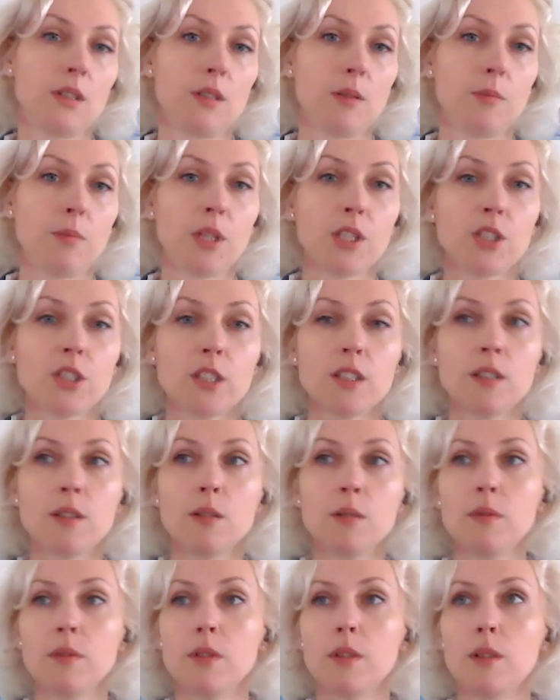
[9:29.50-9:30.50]
budget
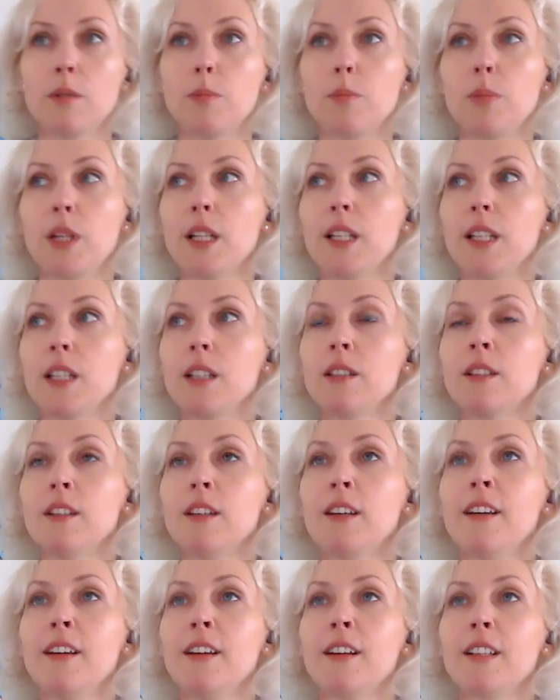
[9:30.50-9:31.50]
planning,
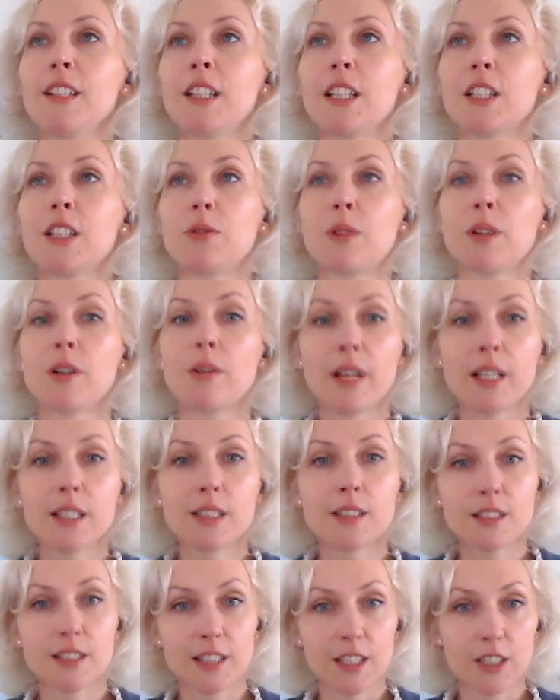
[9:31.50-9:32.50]
they can
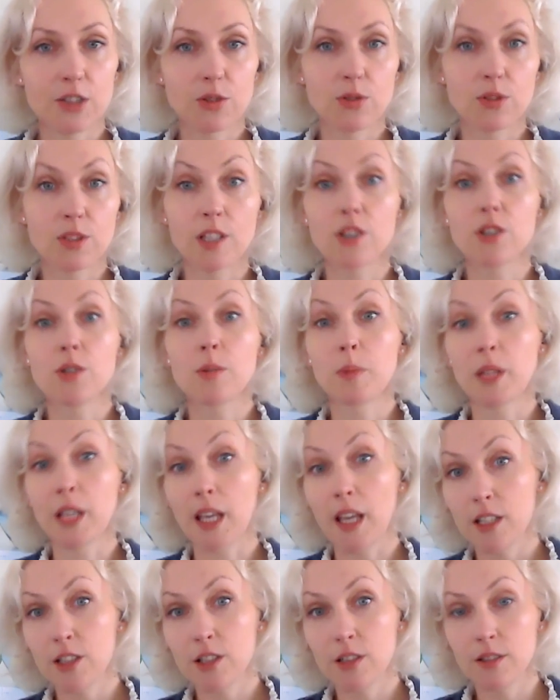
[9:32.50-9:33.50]
request access to such
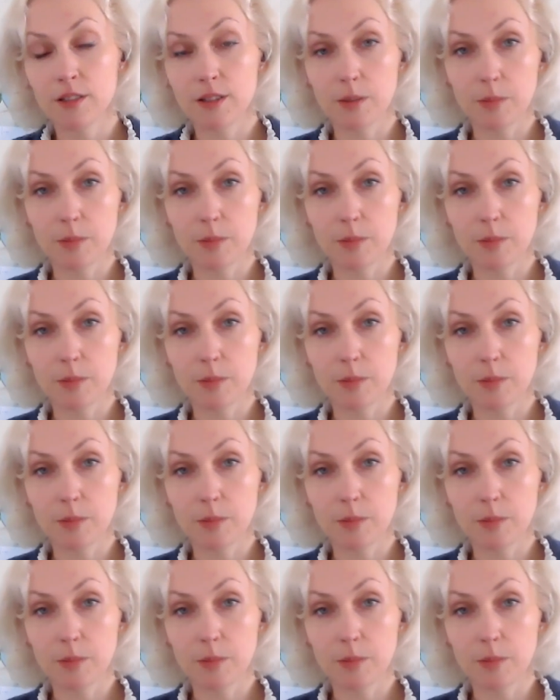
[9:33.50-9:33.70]
application.